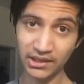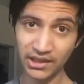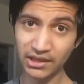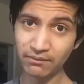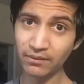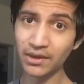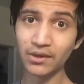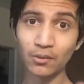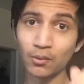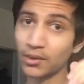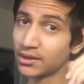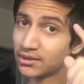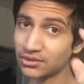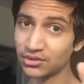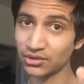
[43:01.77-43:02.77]
Even
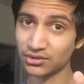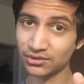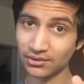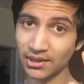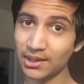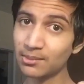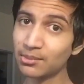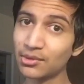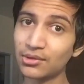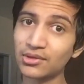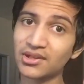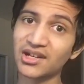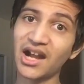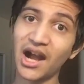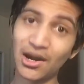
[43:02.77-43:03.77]
one subscriber
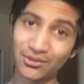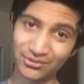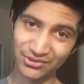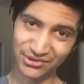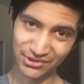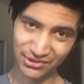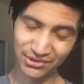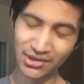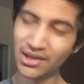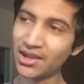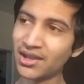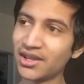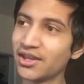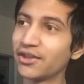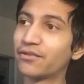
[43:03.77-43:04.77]
counts.
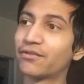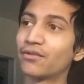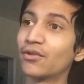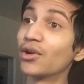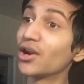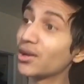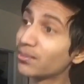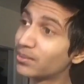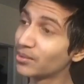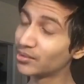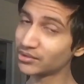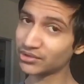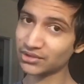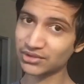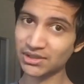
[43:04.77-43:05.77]
If a lot of
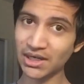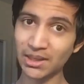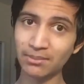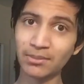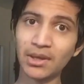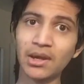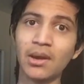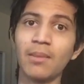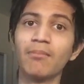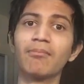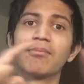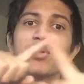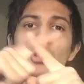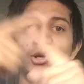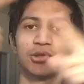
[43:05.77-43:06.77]
people subscribe,
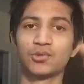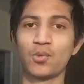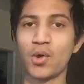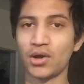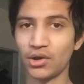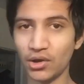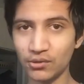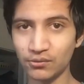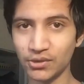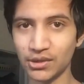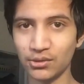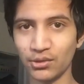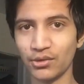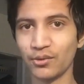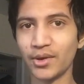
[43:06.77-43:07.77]
plus
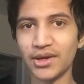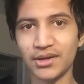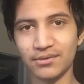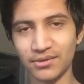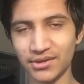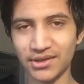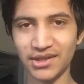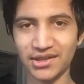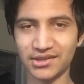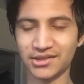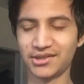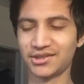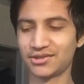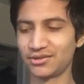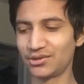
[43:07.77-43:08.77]
100 or whatever that
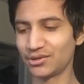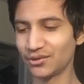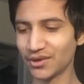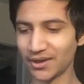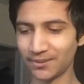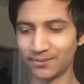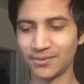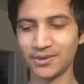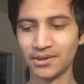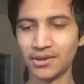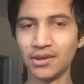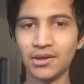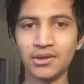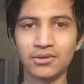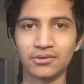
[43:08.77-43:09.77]
is, you know what I mean.
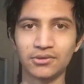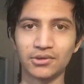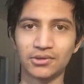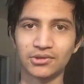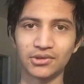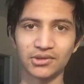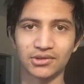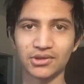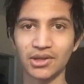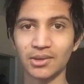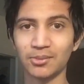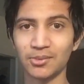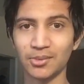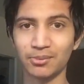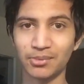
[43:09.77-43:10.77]
So
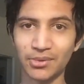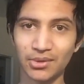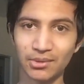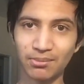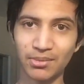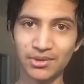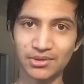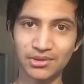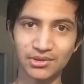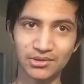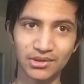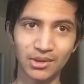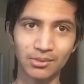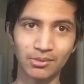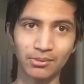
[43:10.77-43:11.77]
subscribe to PewDiePie,
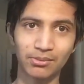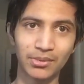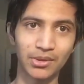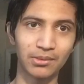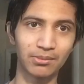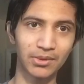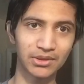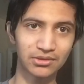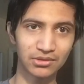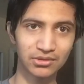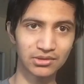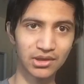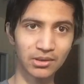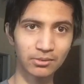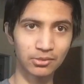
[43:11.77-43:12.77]
subscribe to PewDiePie,
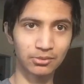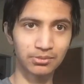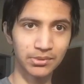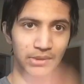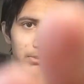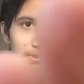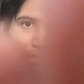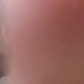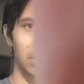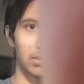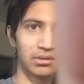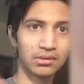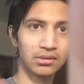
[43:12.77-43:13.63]
subscribe to PewDiePie,